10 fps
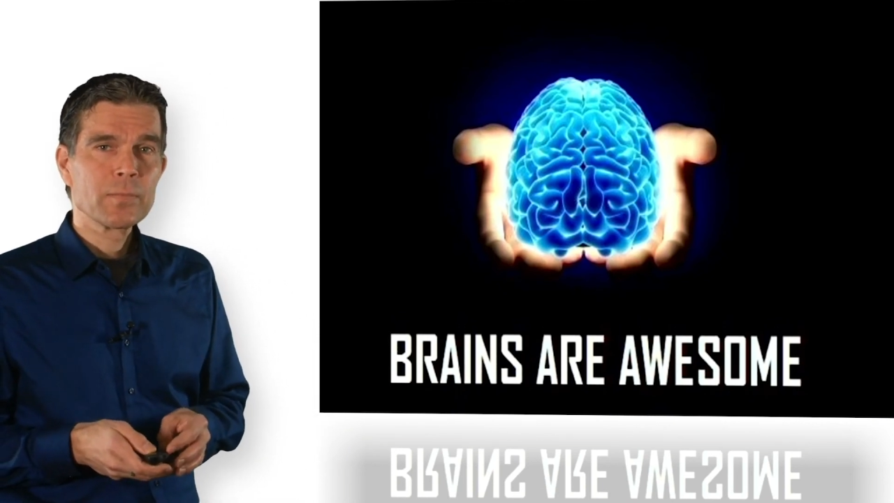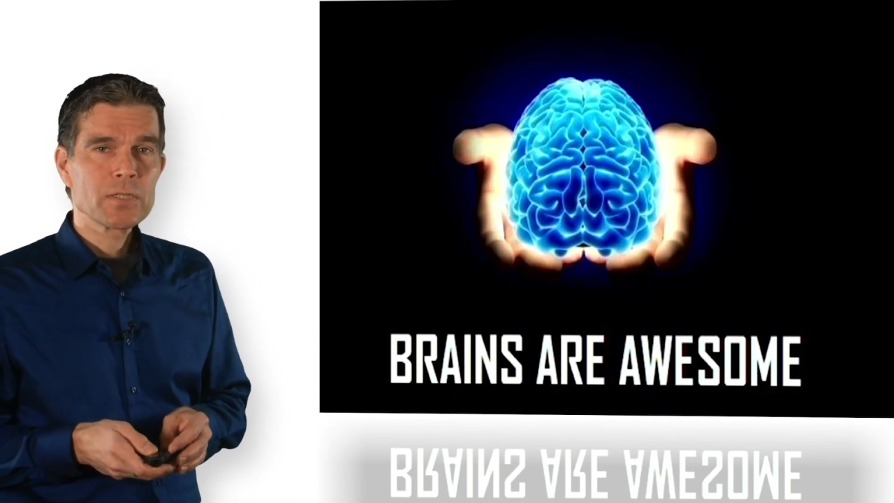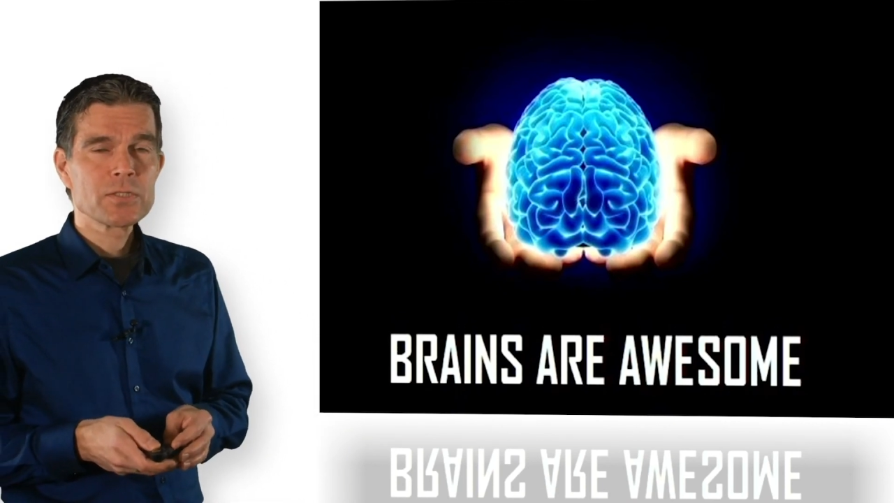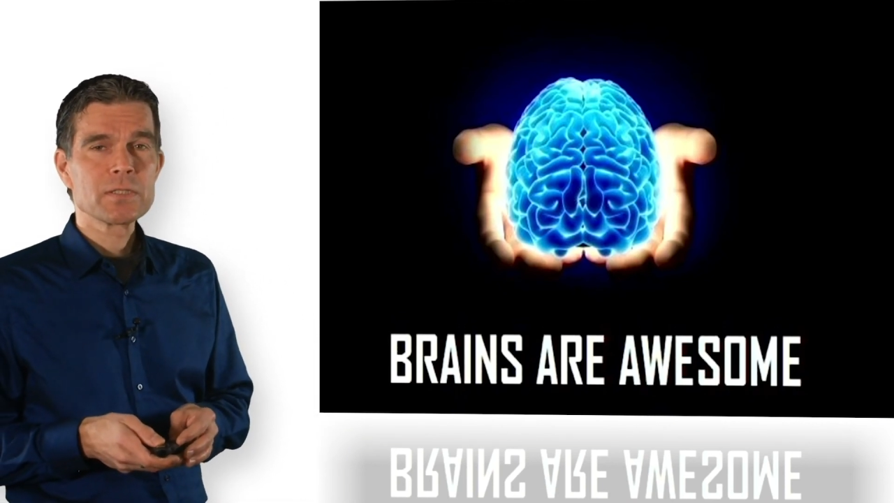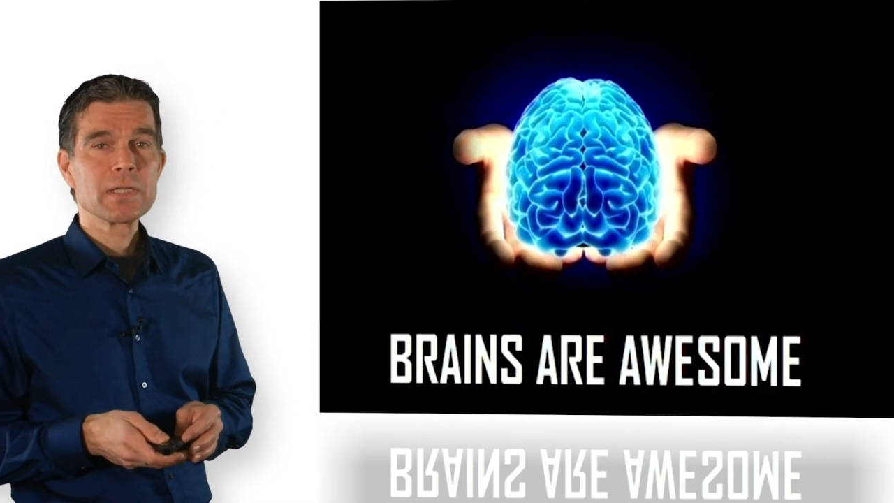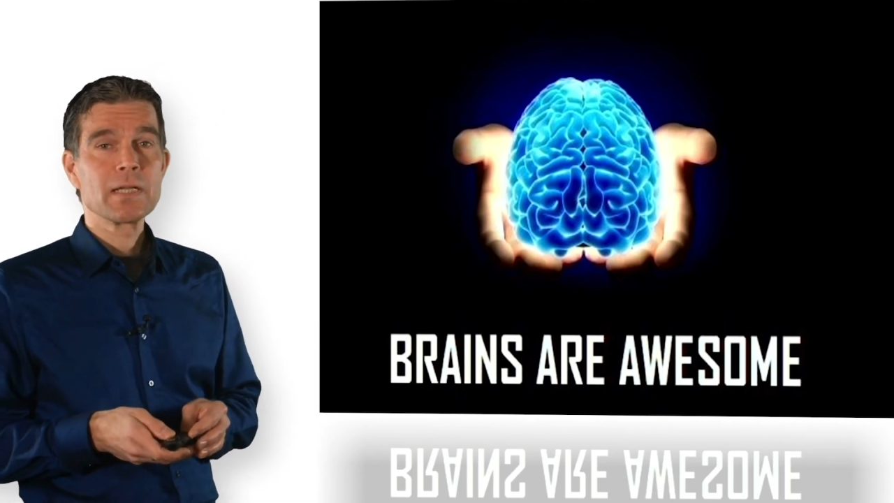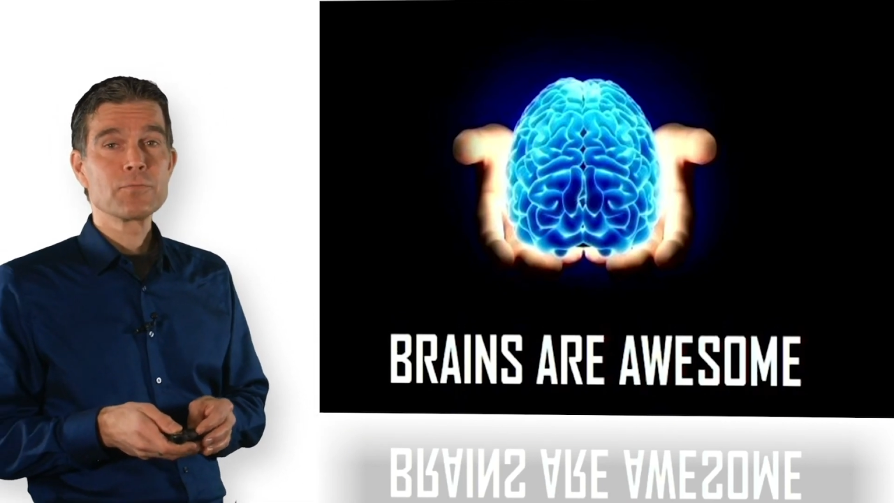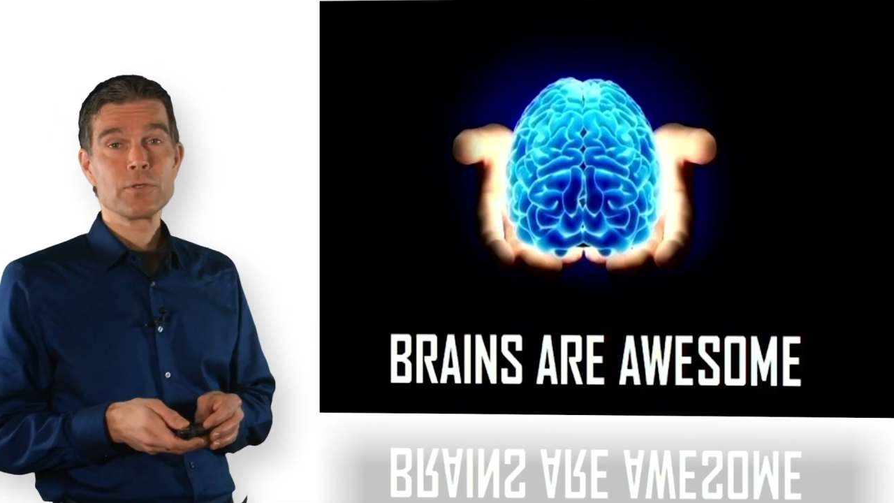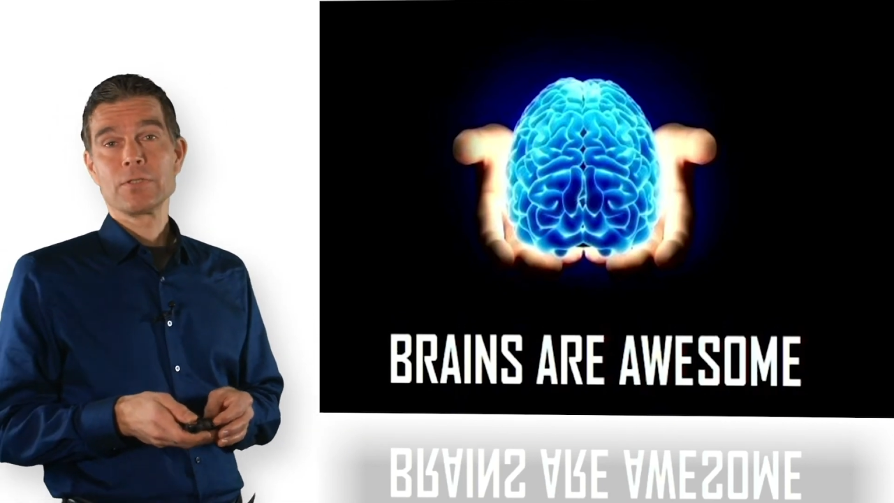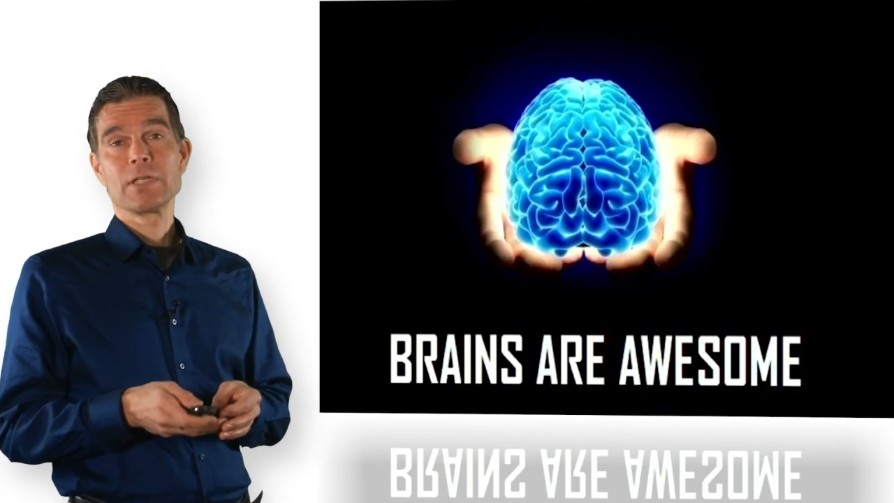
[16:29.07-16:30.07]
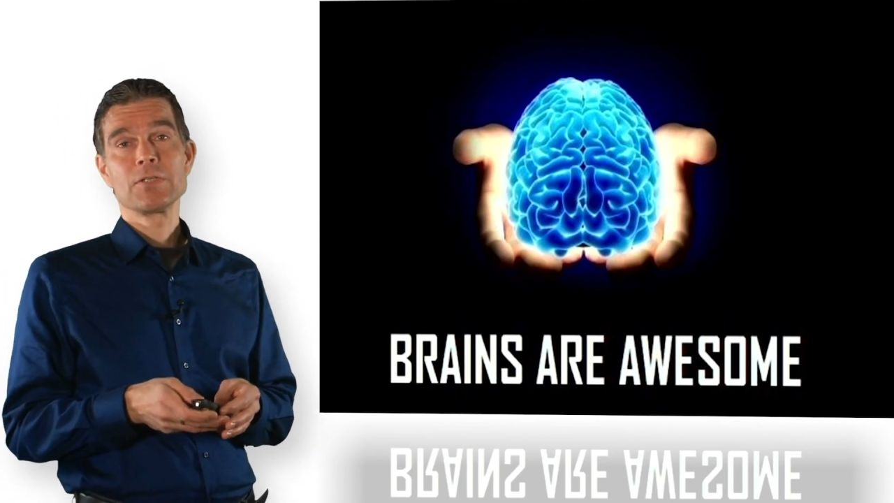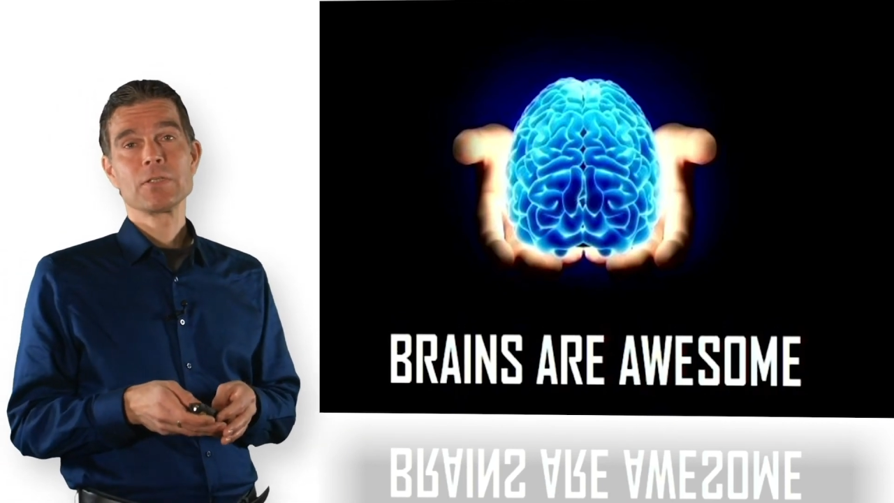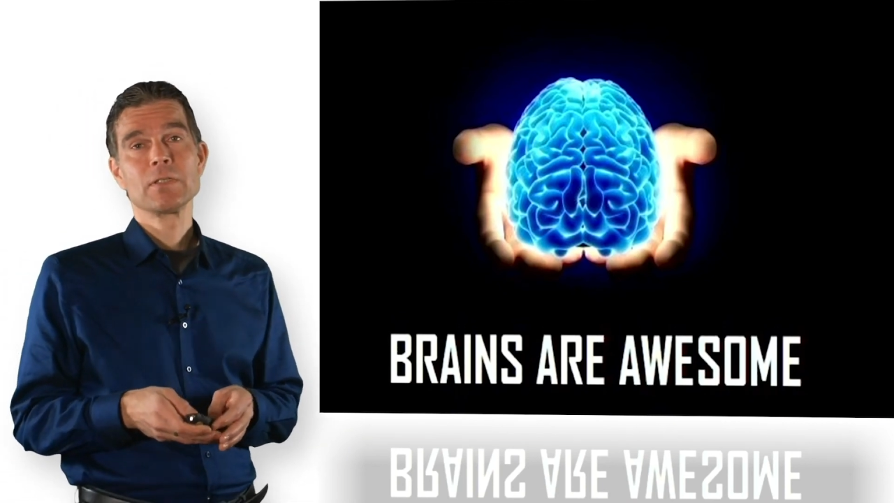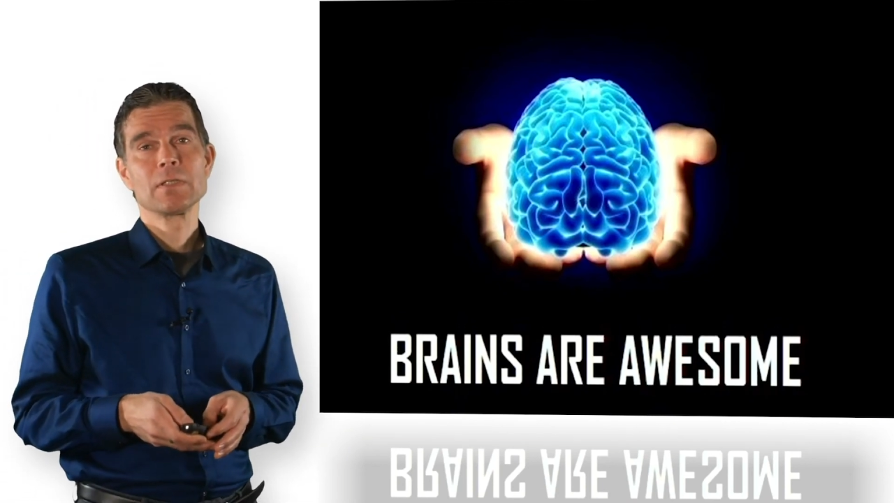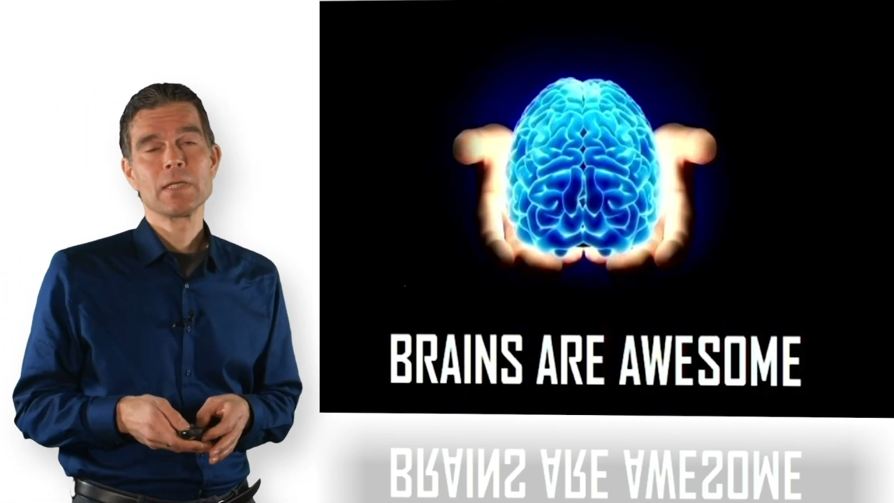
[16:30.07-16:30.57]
much for your attention,